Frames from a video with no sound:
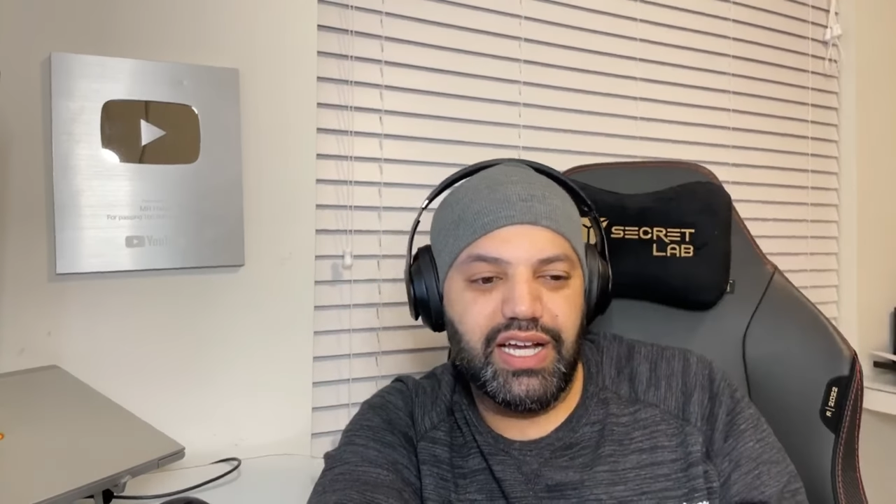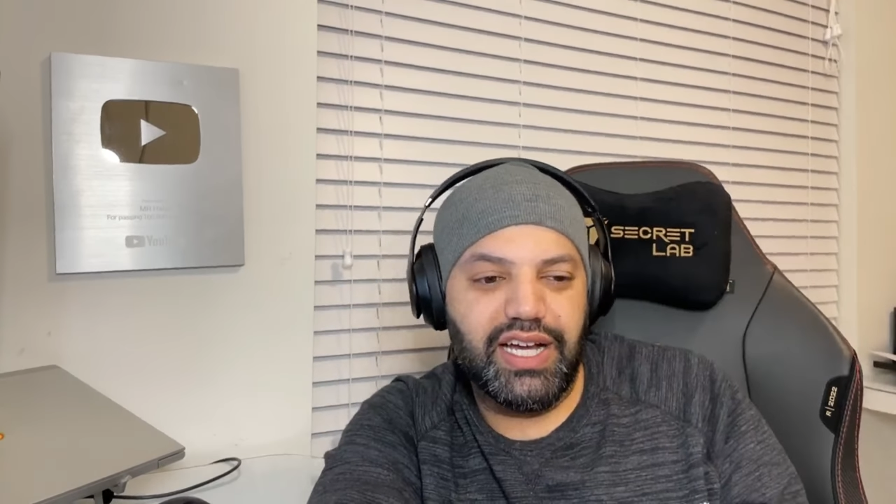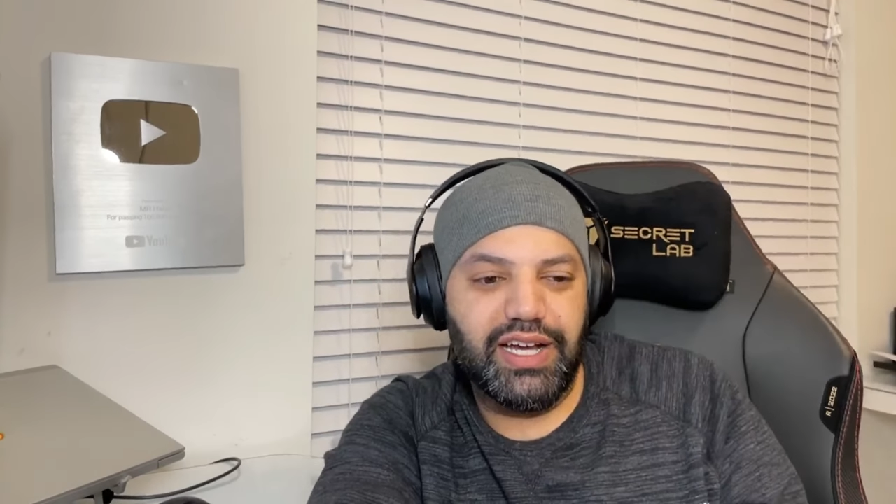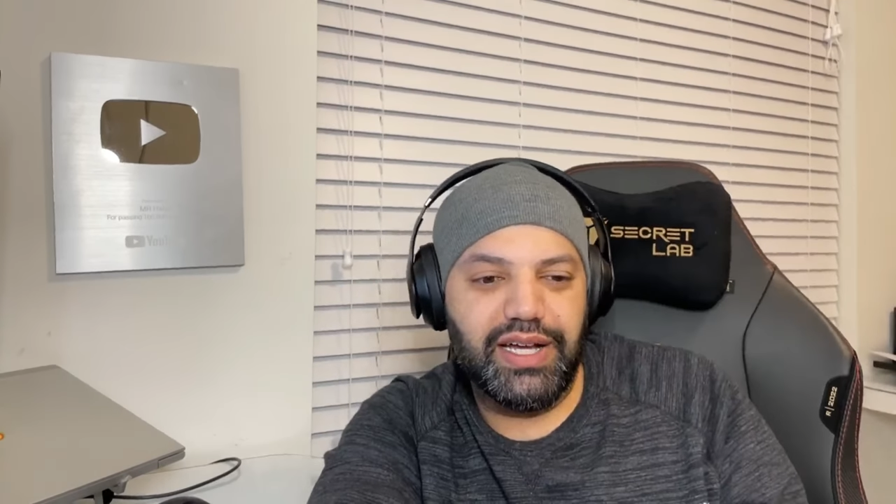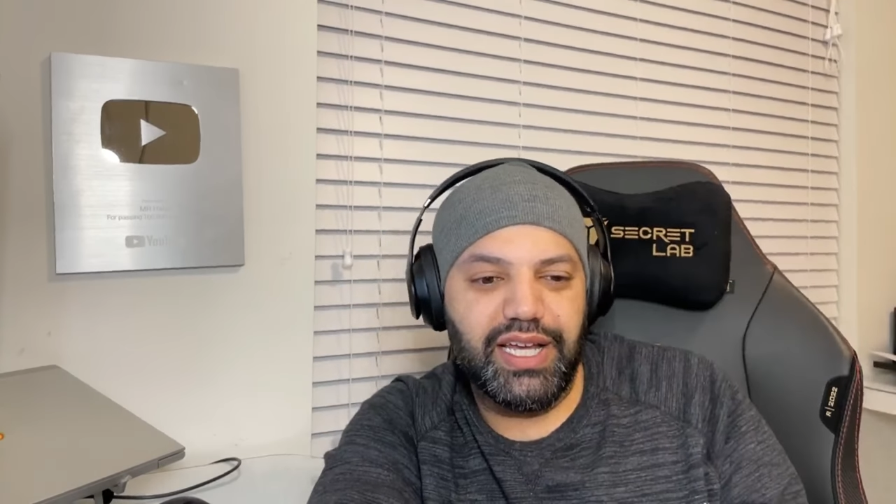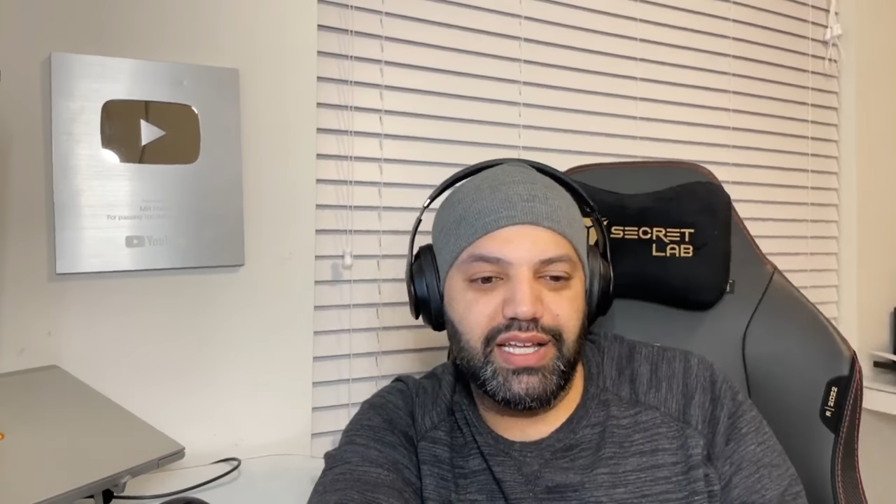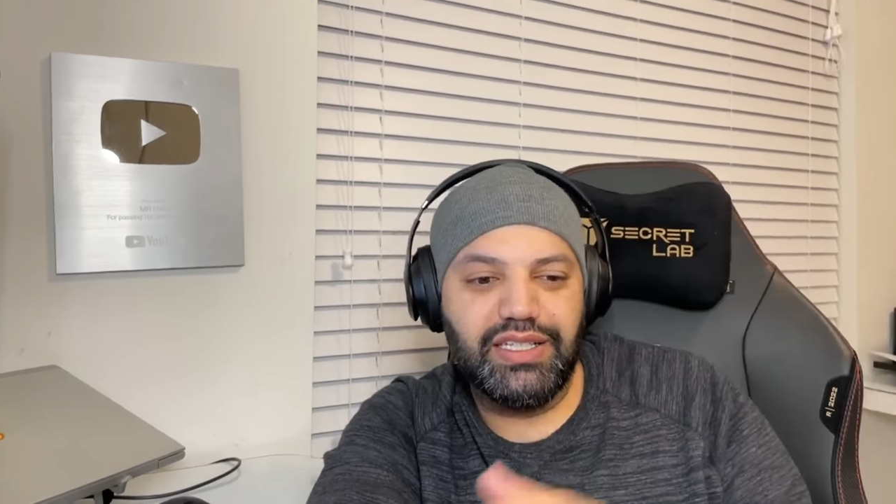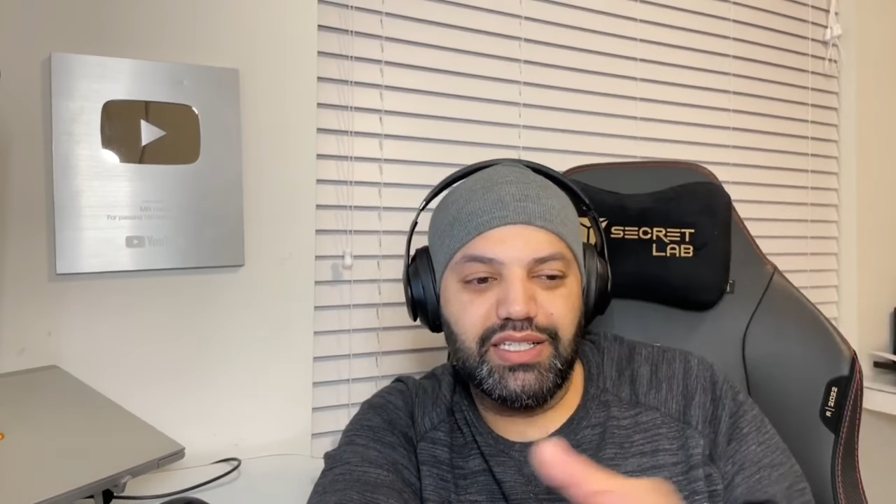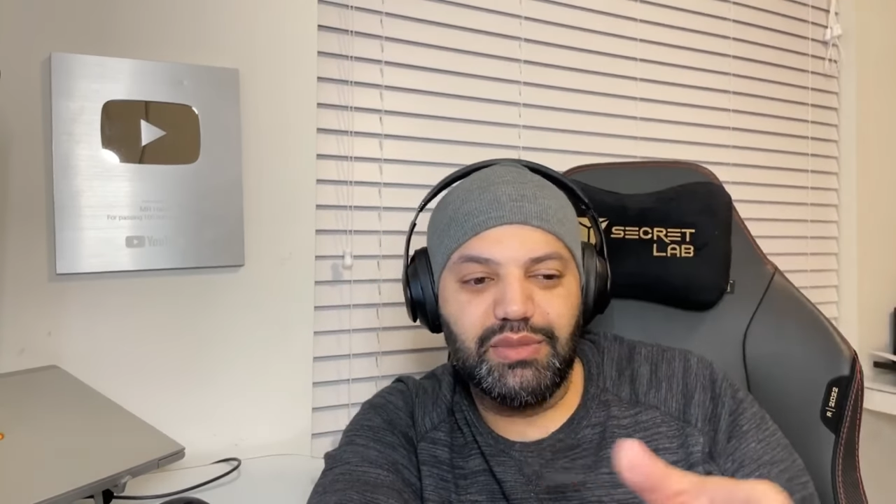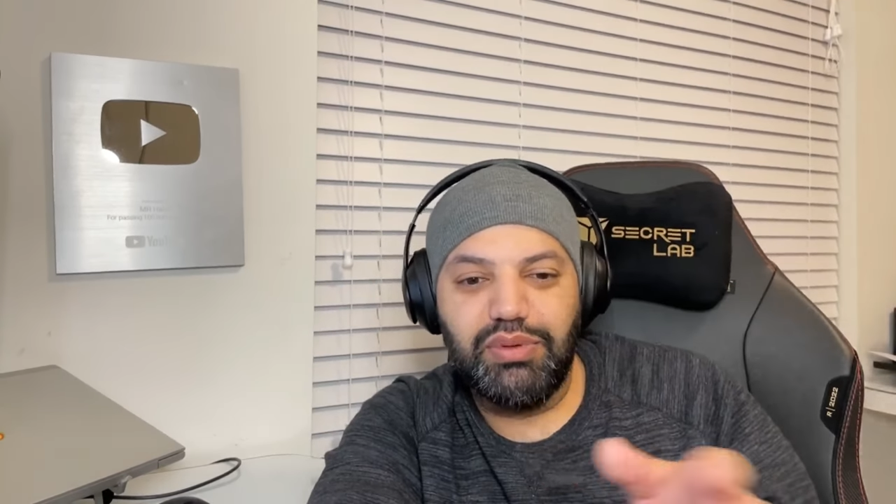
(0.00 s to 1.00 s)
Uh,
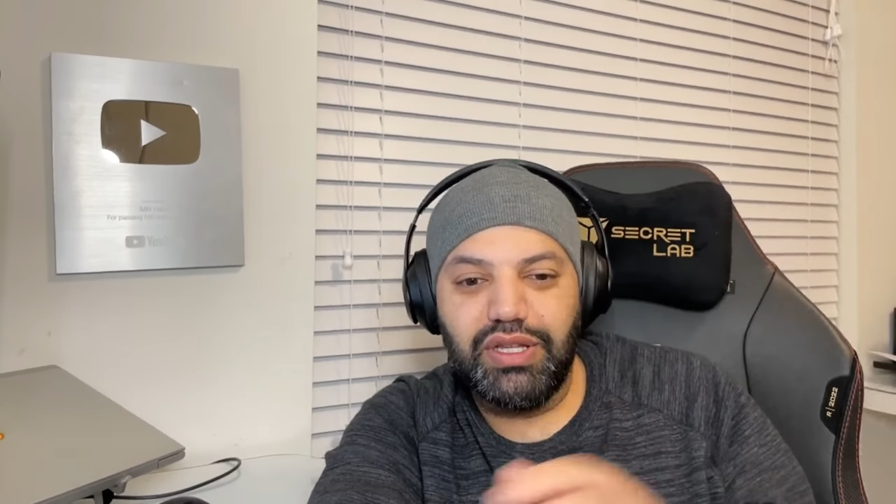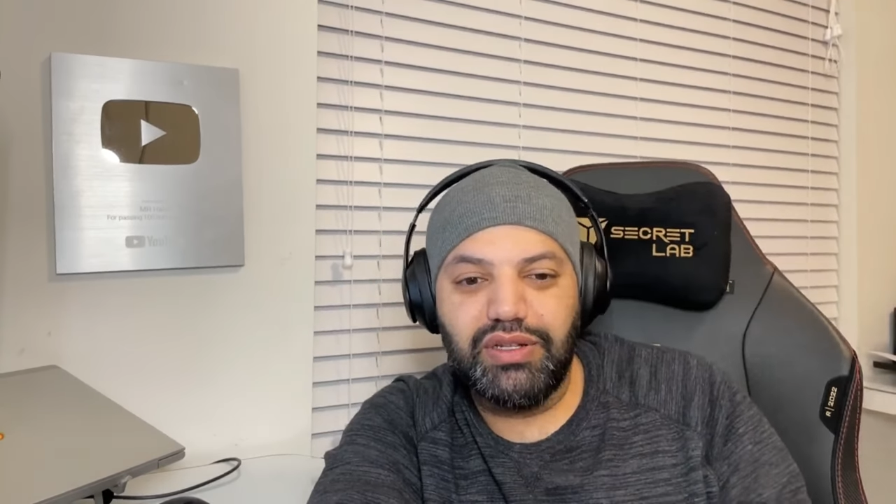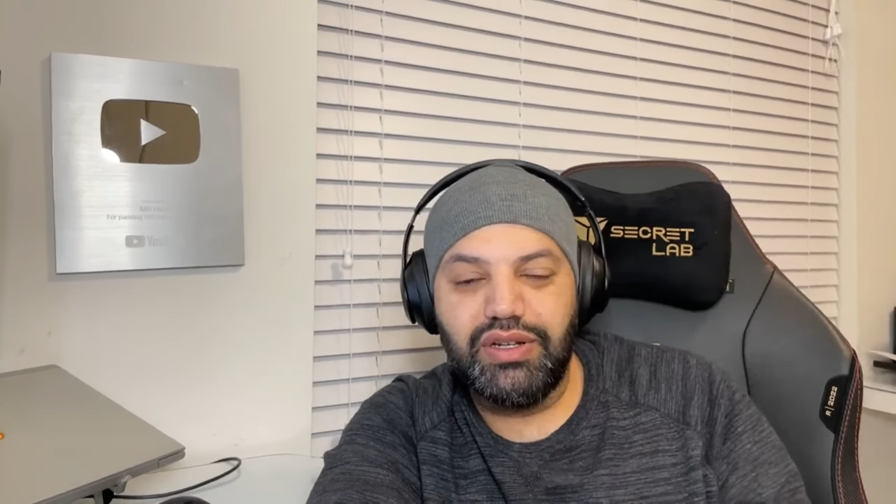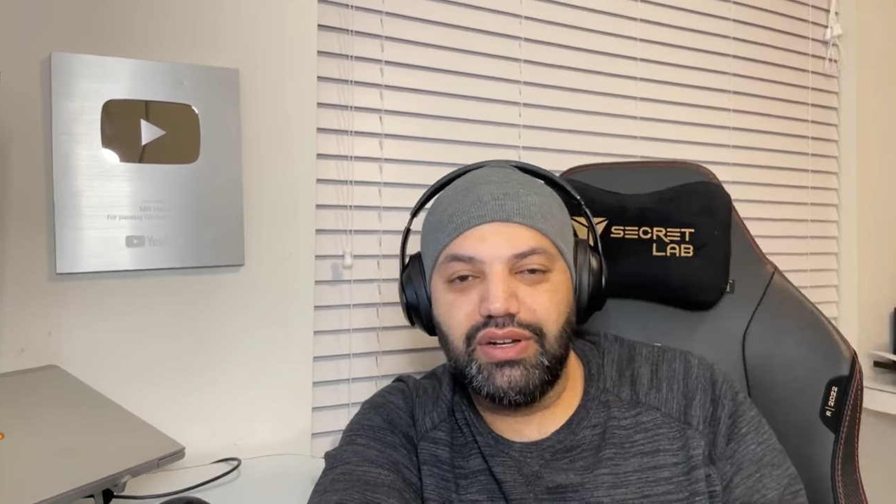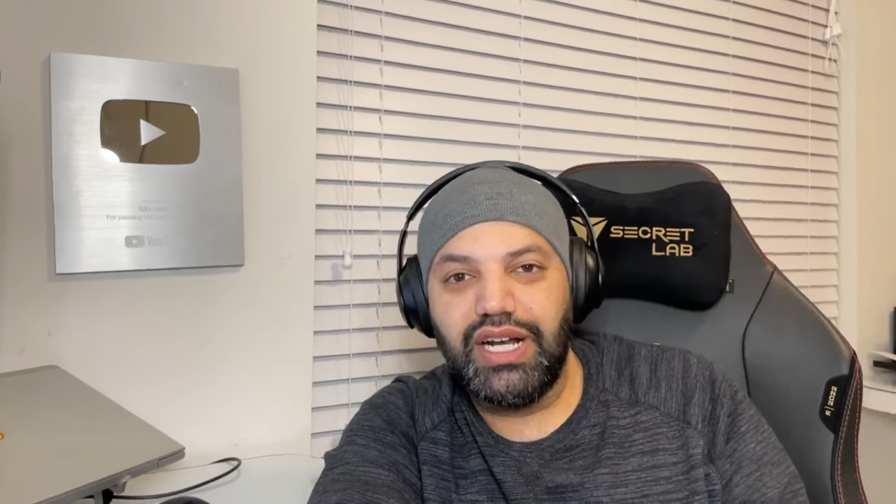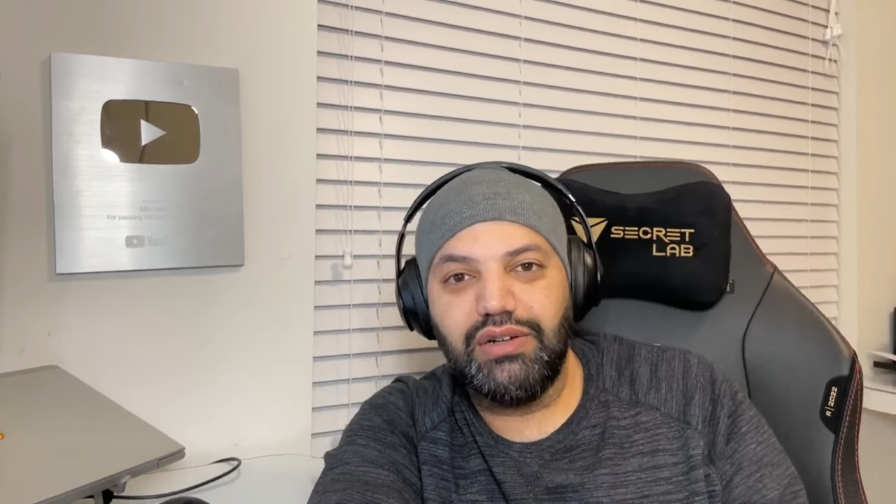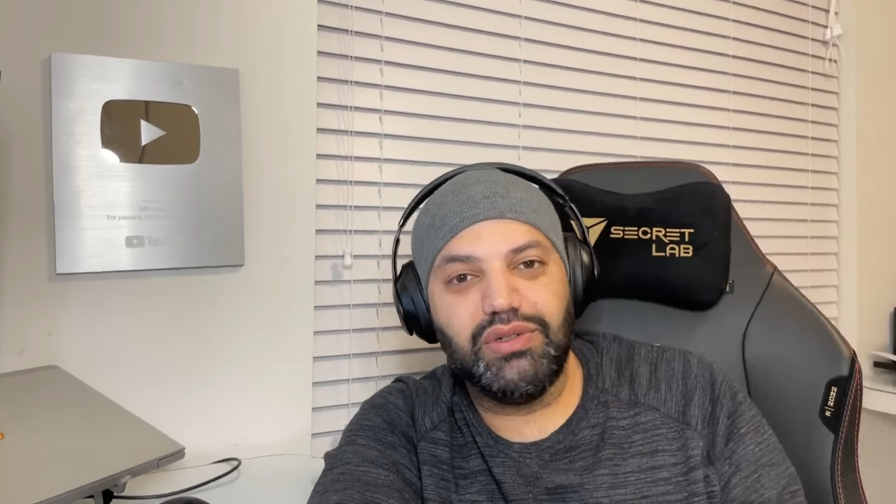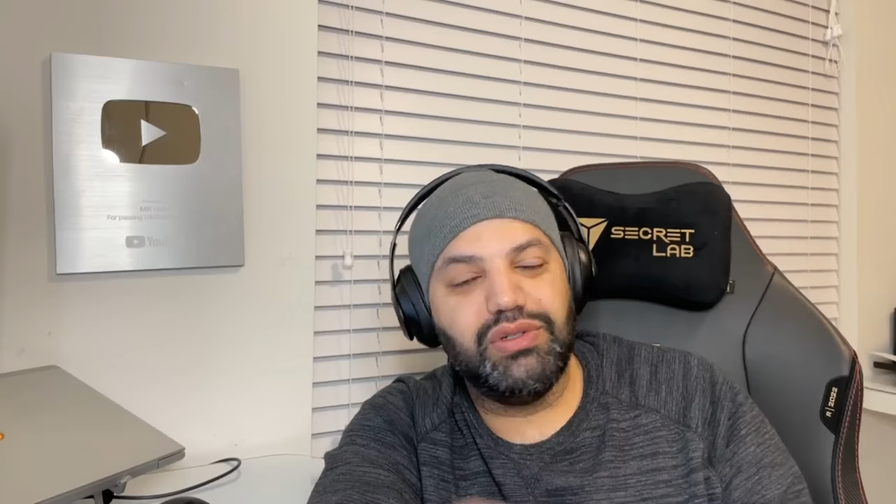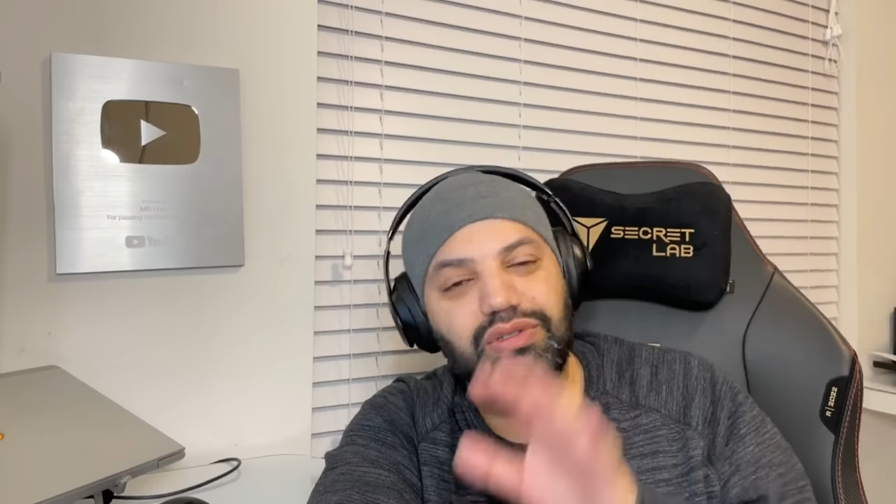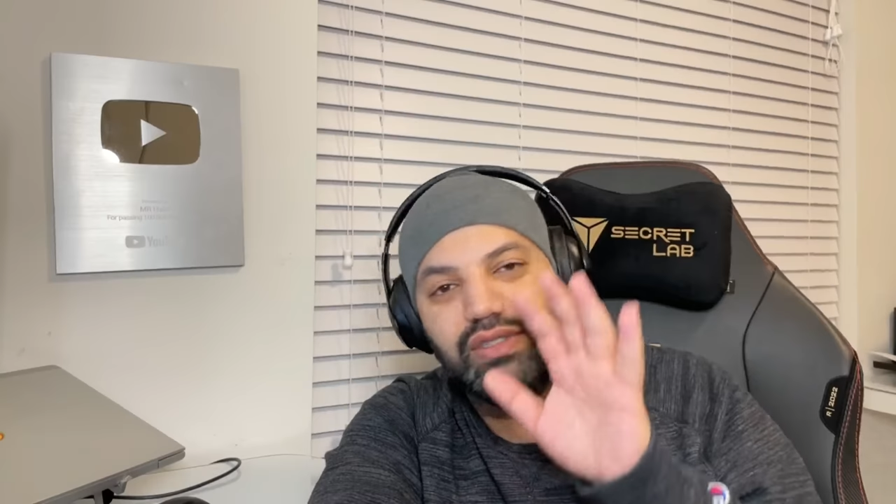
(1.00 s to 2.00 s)
and this brother or
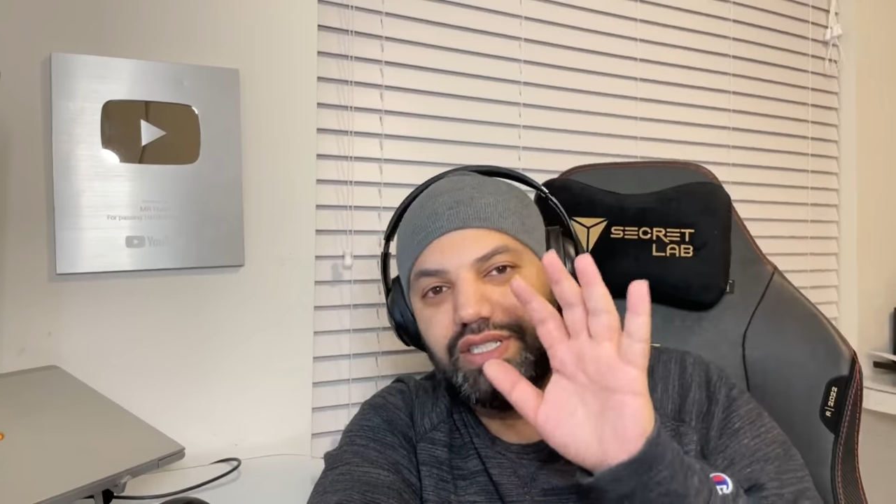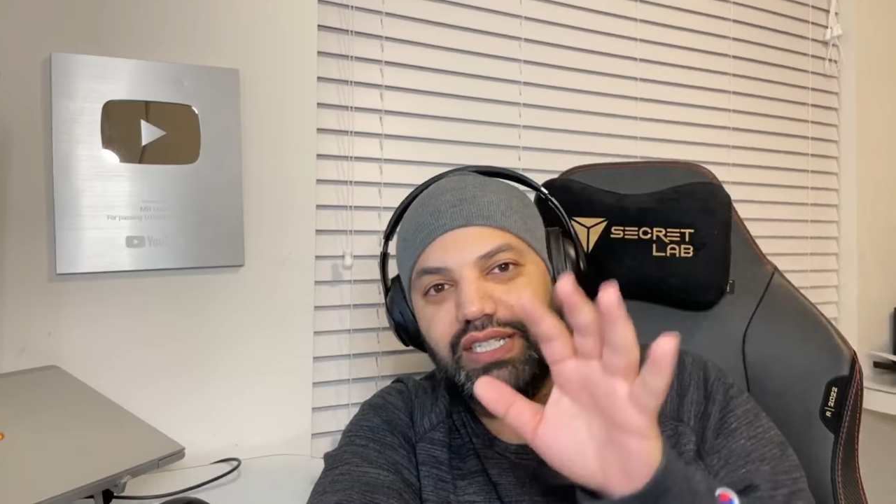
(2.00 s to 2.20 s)
uncle,